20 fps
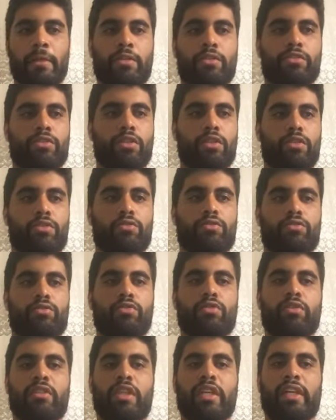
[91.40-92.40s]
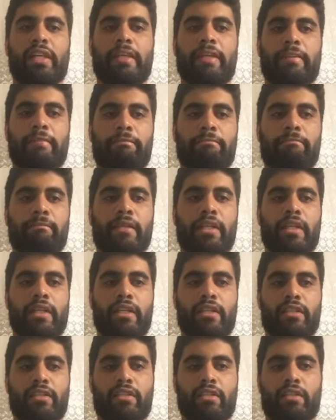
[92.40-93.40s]
So today
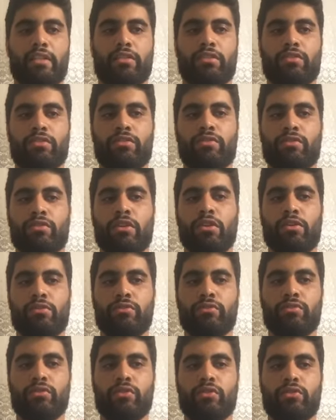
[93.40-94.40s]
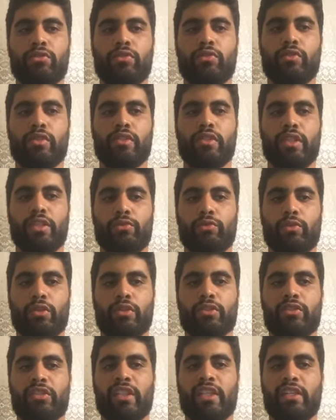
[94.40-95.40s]
is a Slow Food Youth
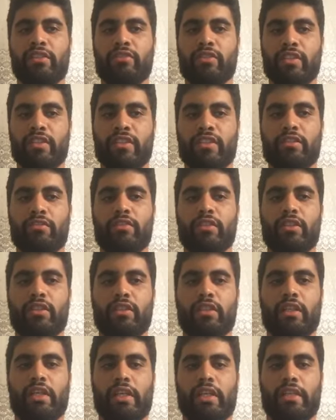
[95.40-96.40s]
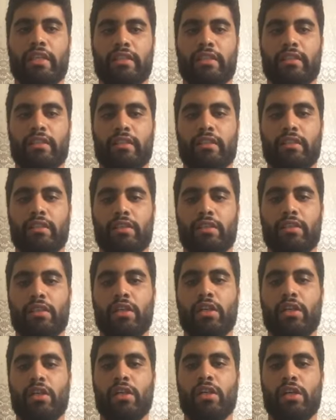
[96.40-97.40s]
Network Drink Festival, and
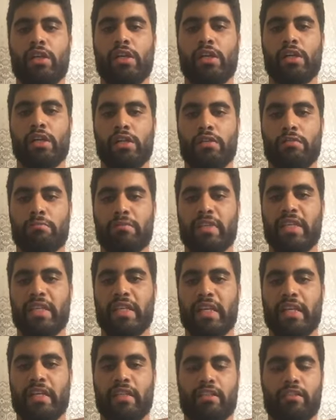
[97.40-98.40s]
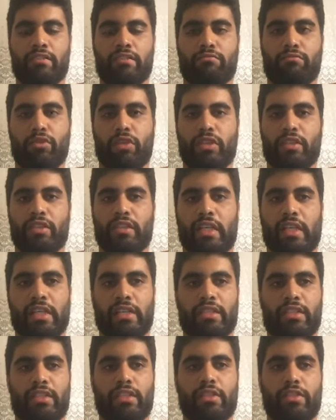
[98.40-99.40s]
me as Moez
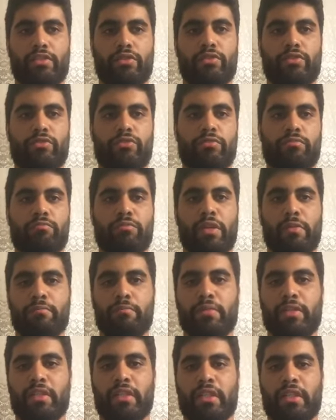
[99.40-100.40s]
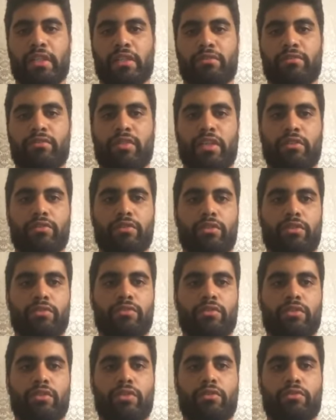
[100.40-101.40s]
Hajji, a new member and founder of
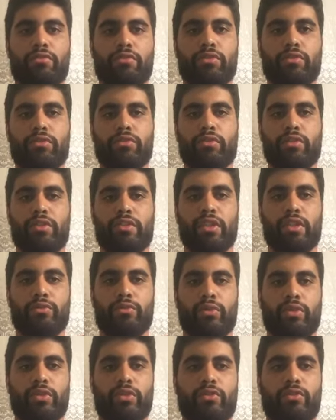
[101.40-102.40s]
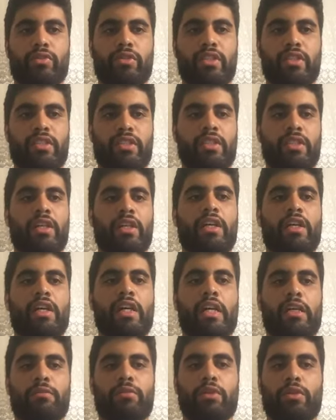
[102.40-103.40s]
Slow Food Youth Network Tunis,
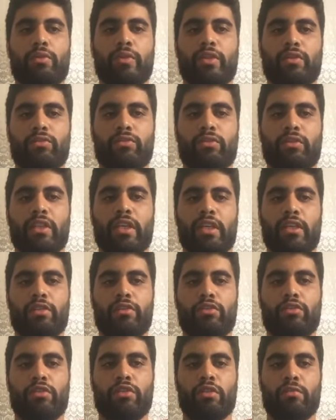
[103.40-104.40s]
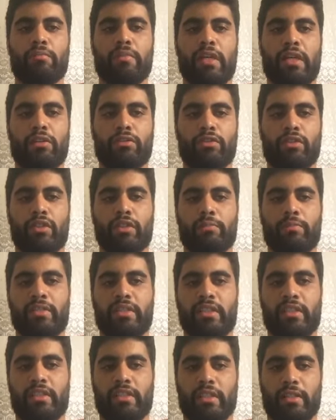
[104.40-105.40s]
I'm going to tell you about
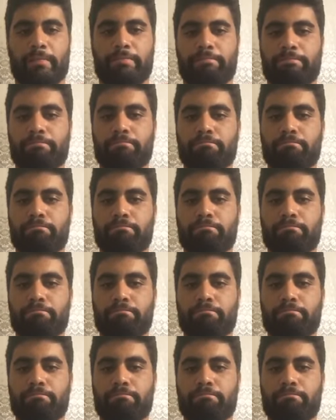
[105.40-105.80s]
Bsisa.